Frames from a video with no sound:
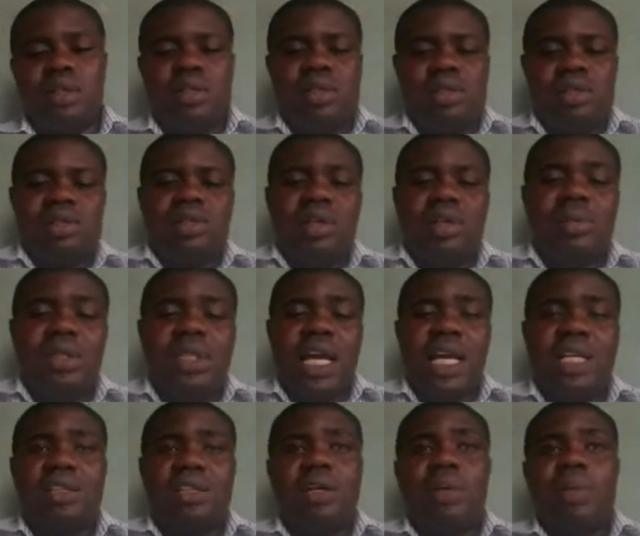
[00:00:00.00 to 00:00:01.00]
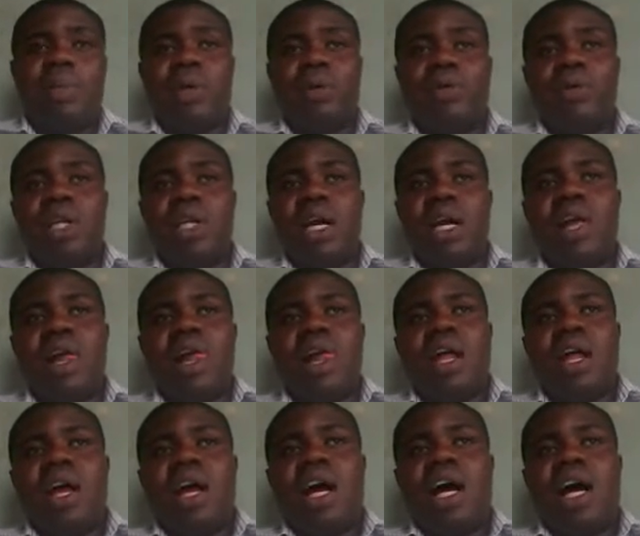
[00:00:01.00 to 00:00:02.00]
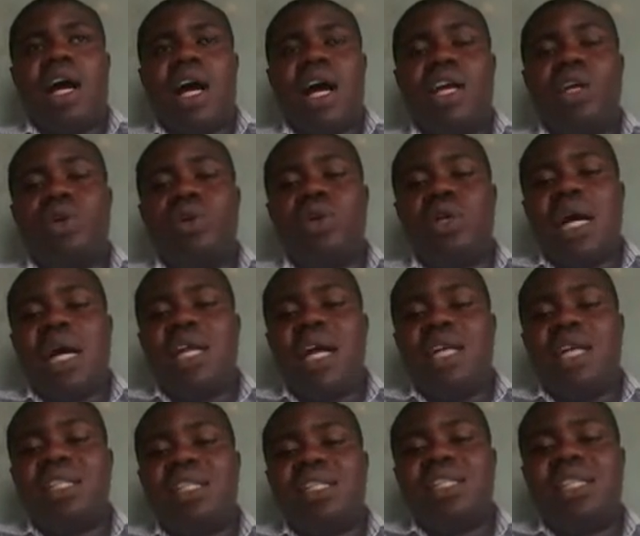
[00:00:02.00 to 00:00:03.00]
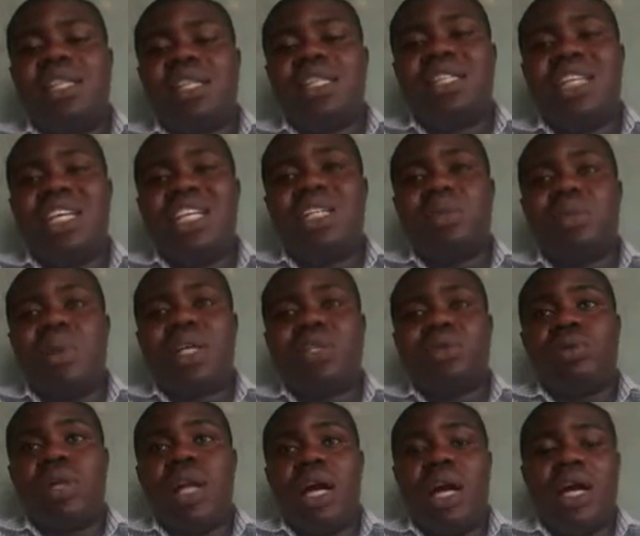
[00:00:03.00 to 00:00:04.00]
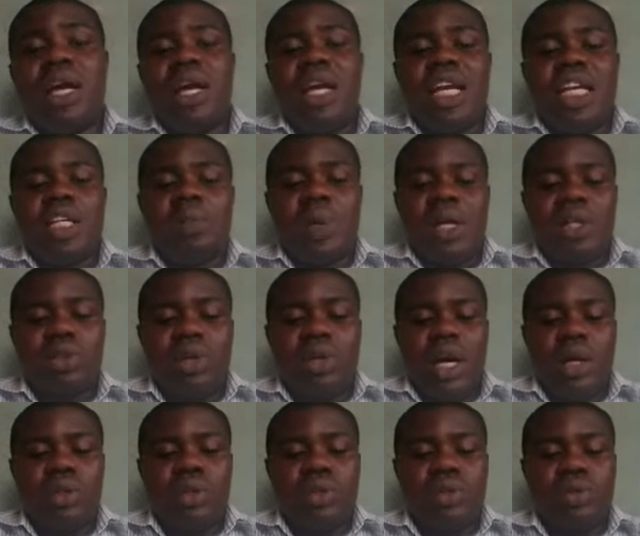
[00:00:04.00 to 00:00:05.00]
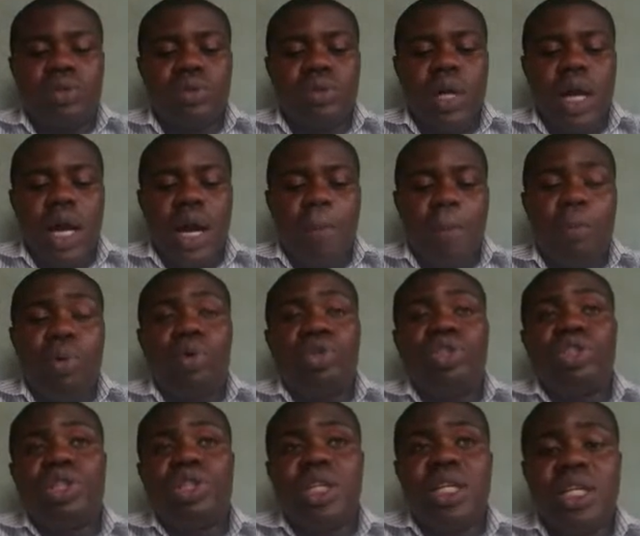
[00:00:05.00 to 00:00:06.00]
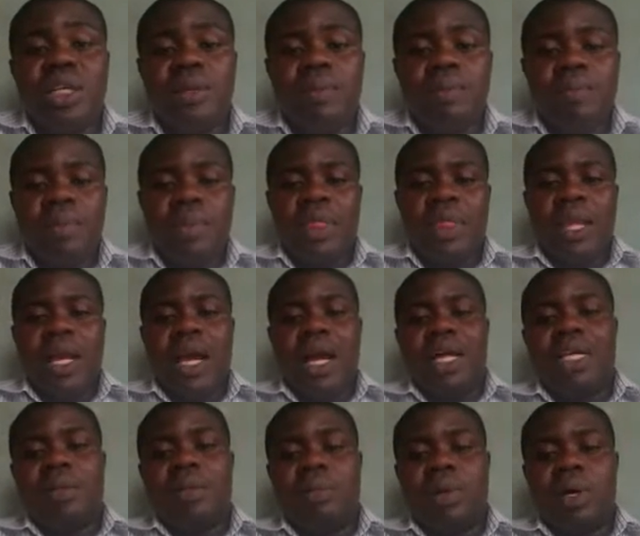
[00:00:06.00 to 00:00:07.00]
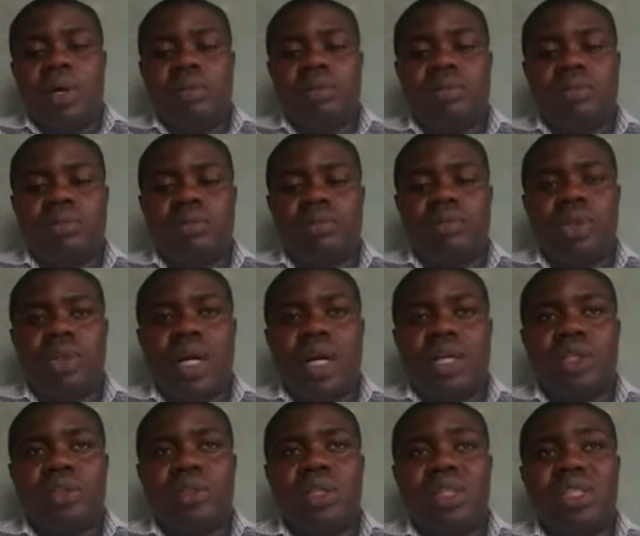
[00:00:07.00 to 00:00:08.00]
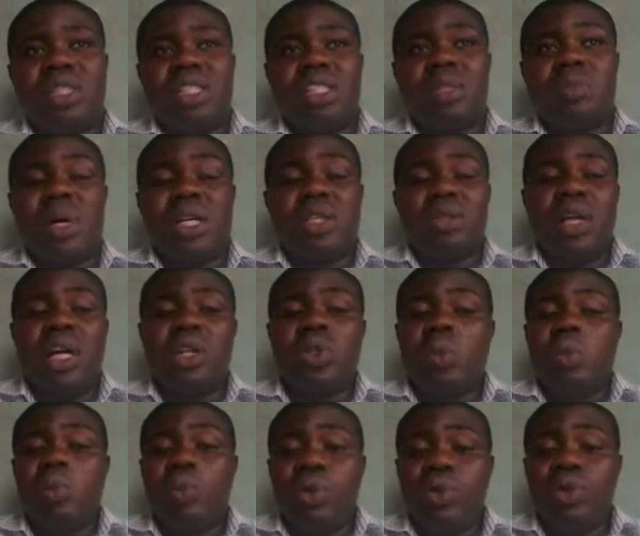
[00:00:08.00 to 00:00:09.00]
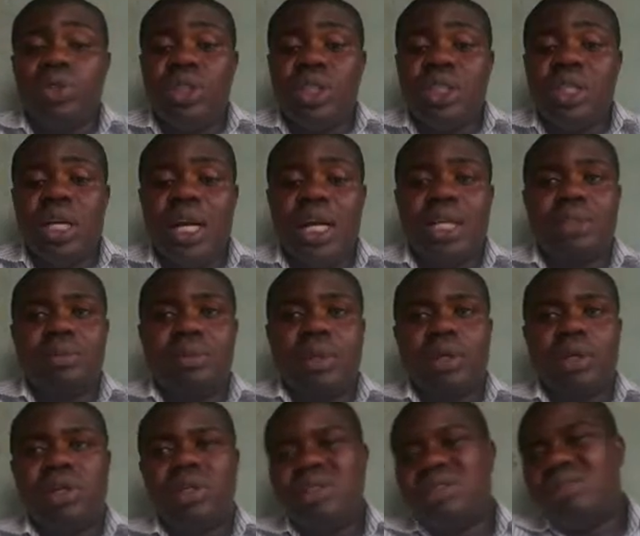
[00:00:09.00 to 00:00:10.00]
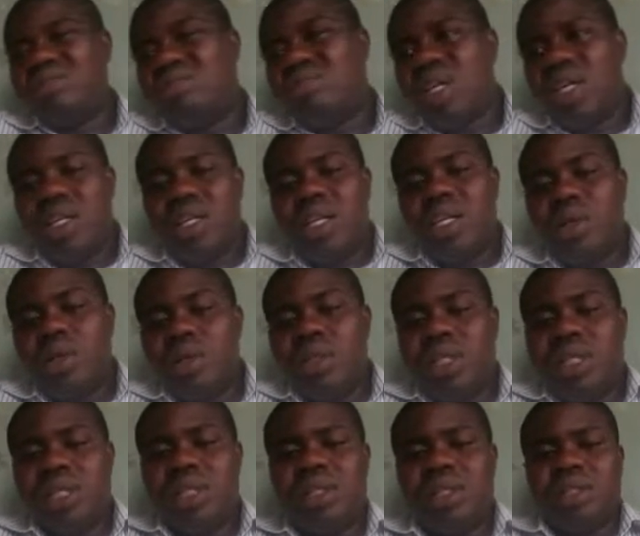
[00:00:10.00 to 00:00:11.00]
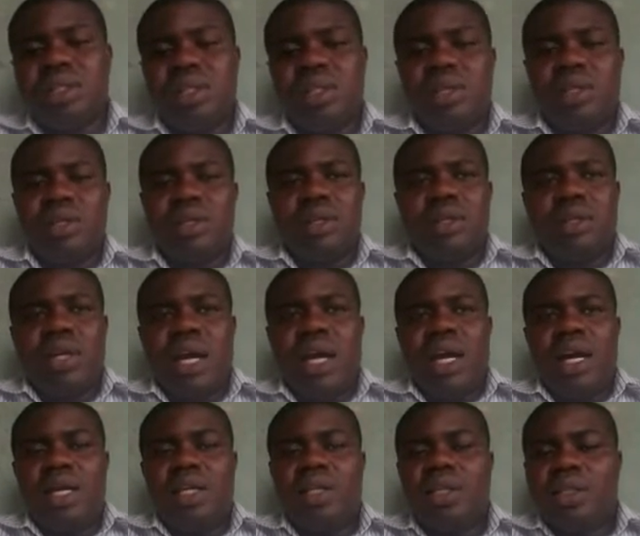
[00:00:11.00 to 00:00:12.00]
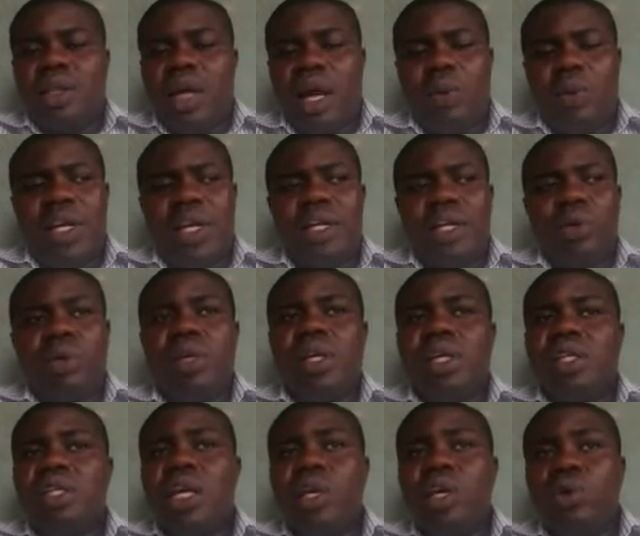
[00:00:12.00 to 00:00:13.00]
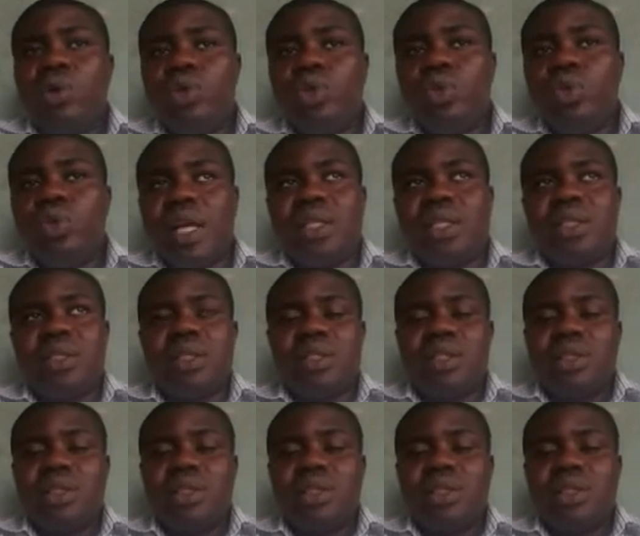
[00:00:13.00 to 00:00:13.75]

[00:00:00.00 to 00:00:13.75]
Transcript: something that is not peculiar. Uh, and you know that that disease is particular, is particular to uh, poultry animal, hmm? Newcastle disease, particular to poultry animal. So they don't eat, uh, and when they don't eat, they lose weight.